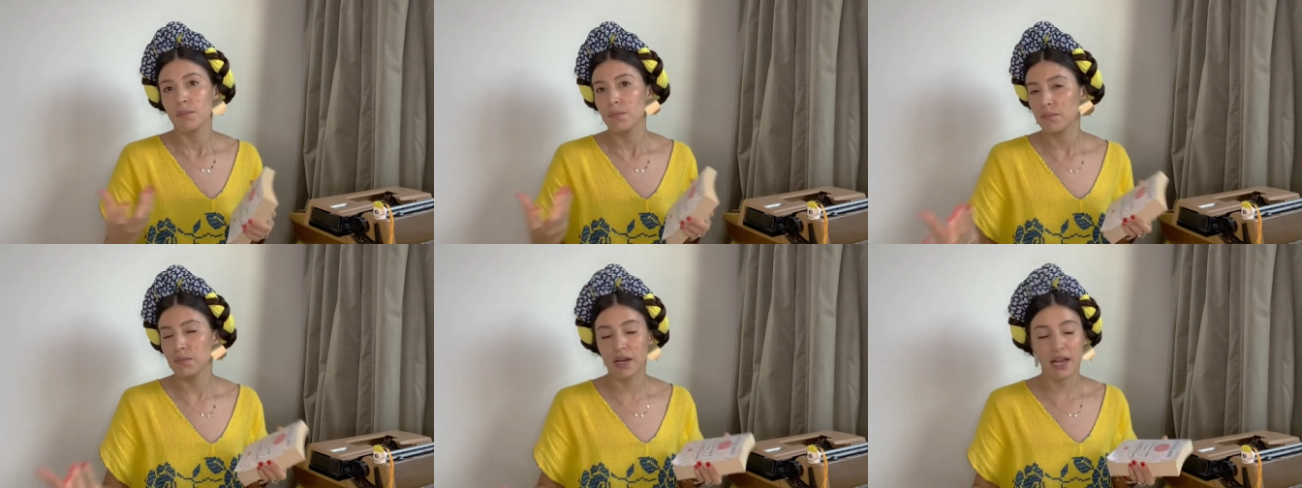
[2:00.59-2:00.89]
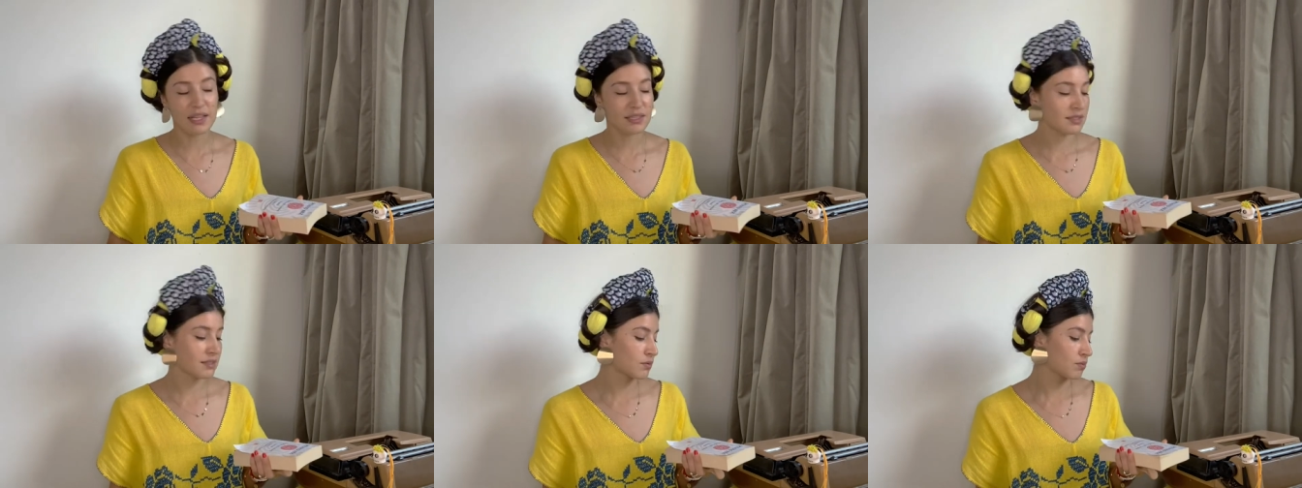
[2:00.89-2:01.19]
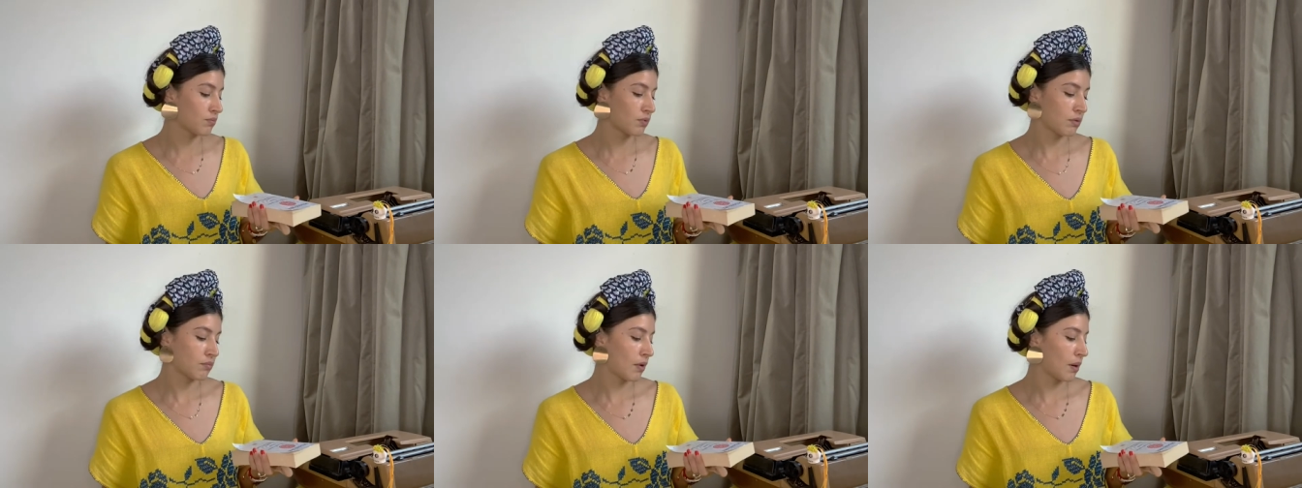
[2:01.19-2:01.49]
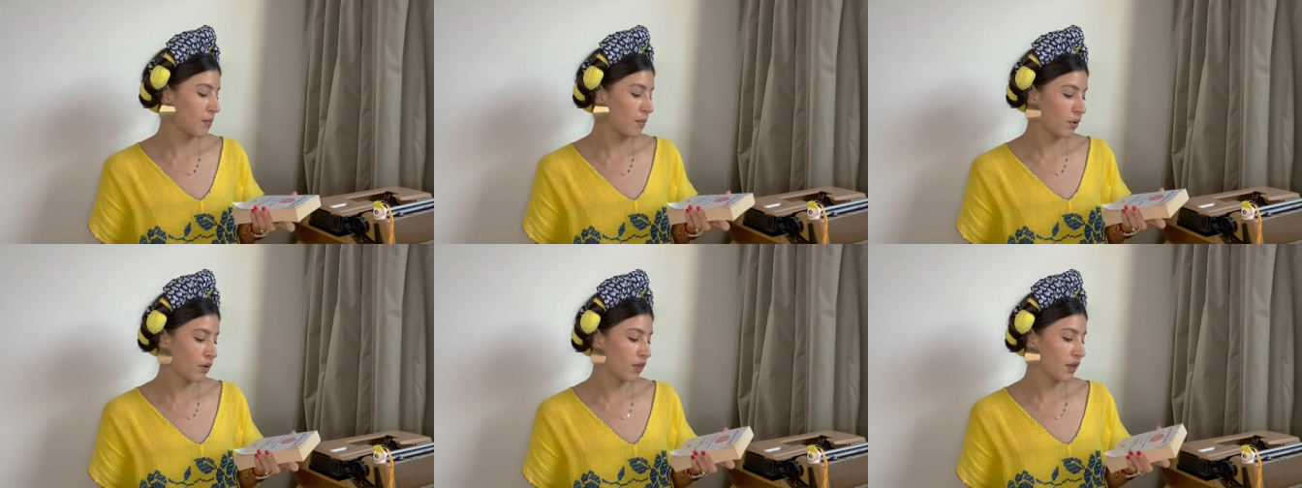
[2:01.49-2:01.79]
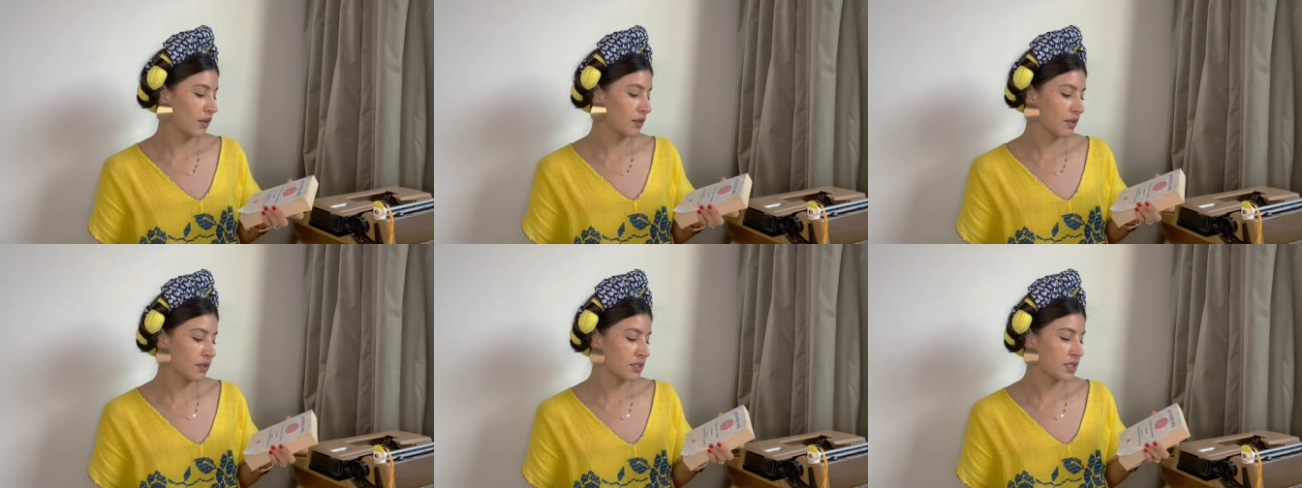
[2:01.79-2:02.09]
Let's remember
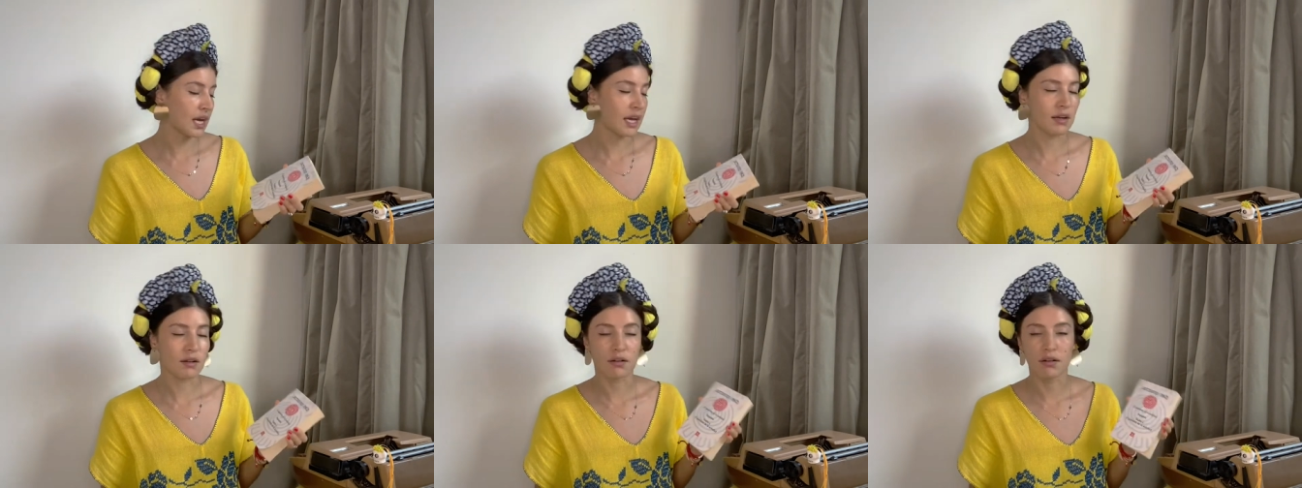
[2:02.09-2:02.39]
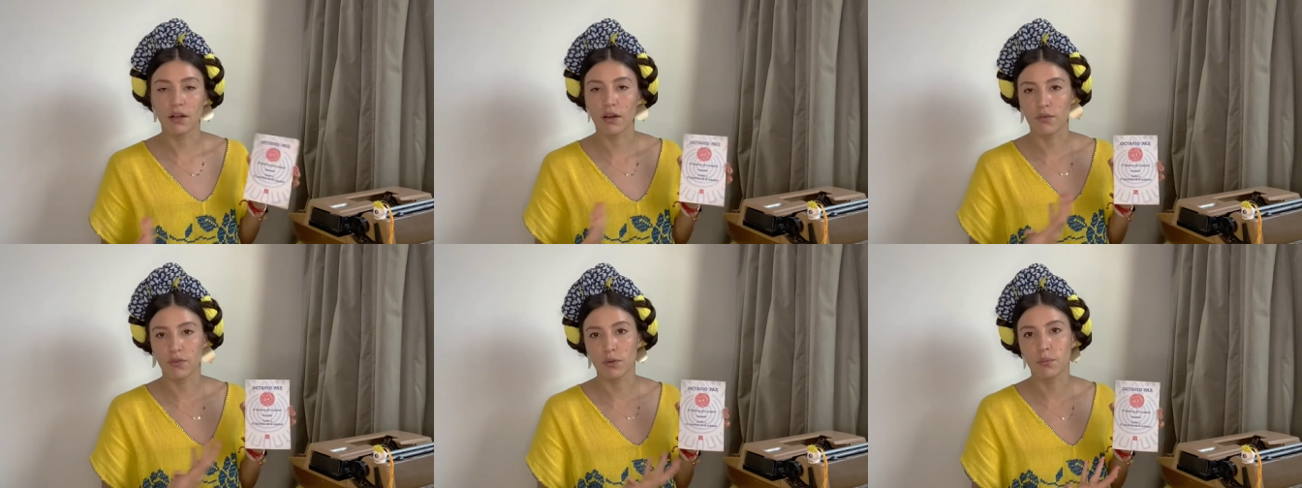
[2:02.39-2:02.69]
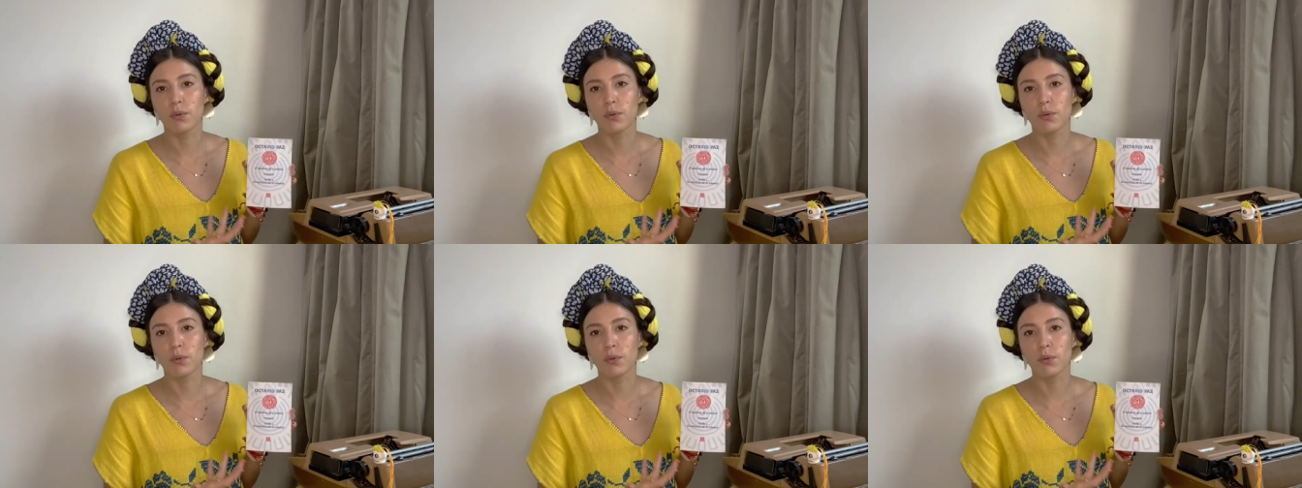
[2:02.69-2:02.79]
that the title of the